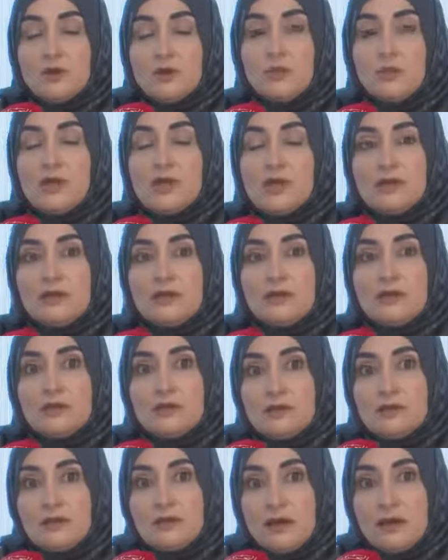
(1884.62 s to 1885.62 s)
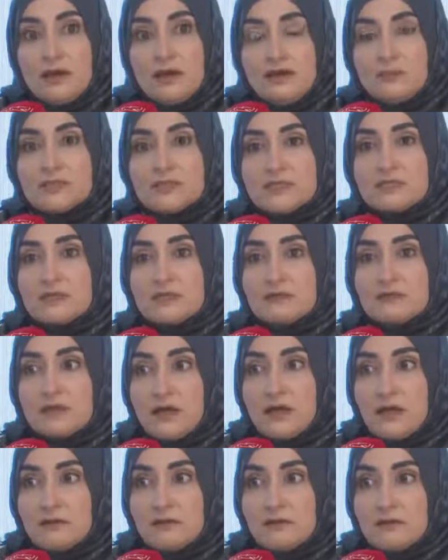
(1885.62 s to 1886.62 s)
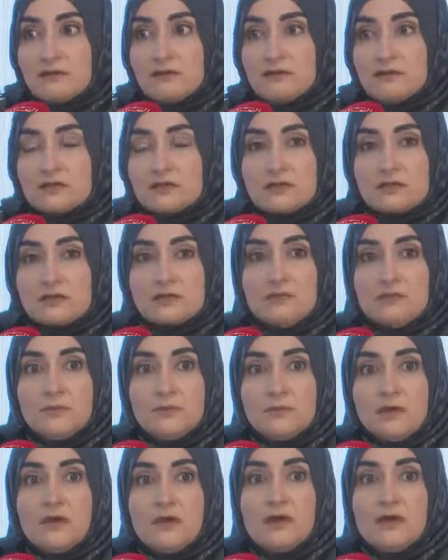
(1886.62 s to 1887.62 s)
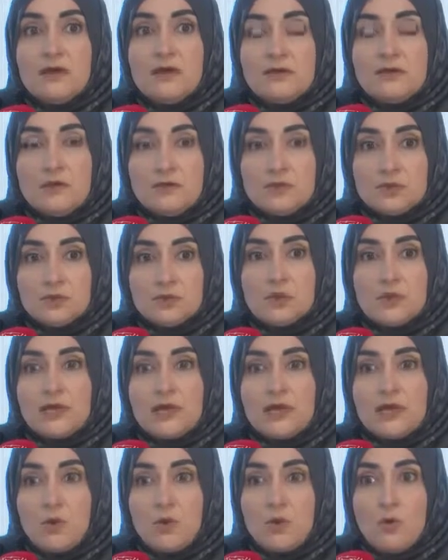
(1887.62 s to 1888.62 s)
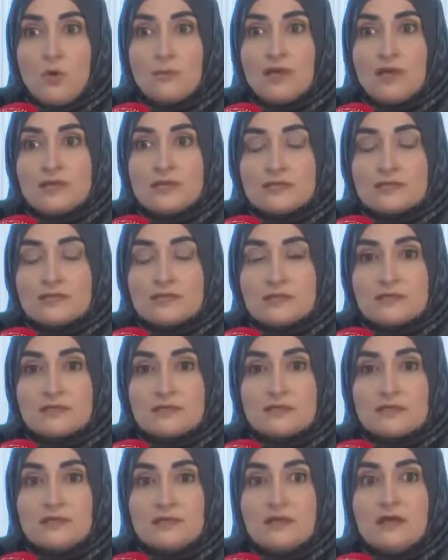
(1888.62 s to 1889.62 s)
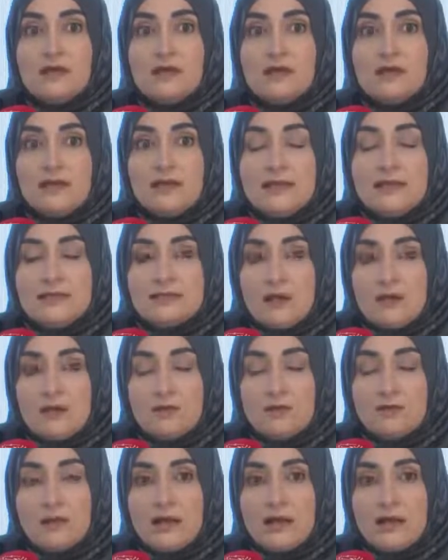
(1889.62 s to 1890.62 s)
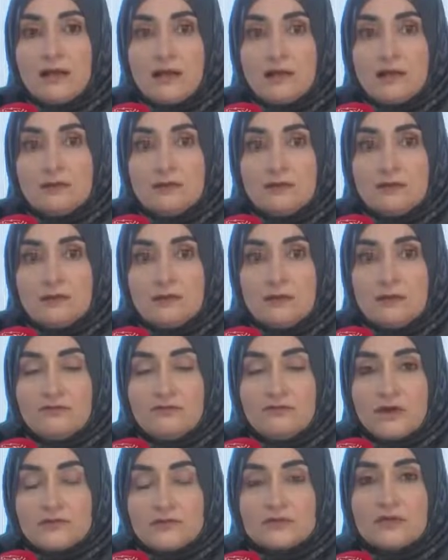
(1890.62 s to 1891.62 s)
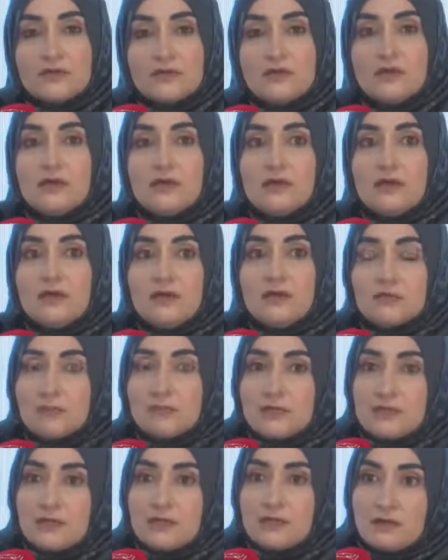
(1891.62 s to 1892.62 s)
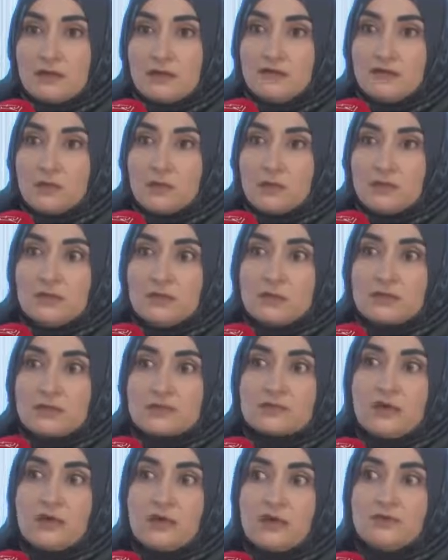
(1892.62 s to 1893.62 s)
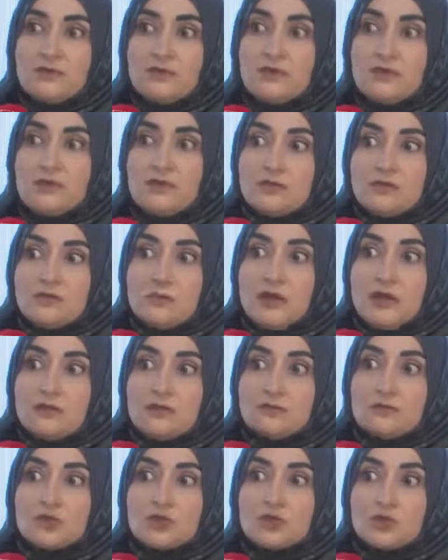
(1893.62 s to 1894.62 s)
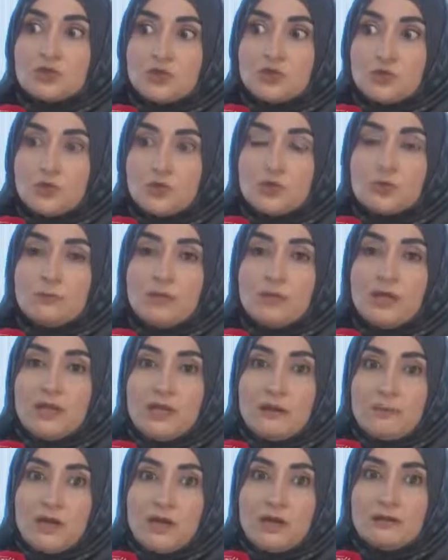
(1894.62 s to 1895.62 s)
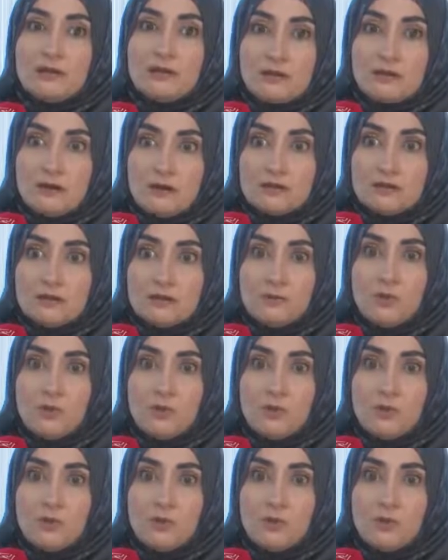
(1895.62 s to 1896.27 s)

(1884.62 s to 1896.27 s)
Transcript: that proved its success, even following this scientific research to combat this virus. So we mentioned it's important not to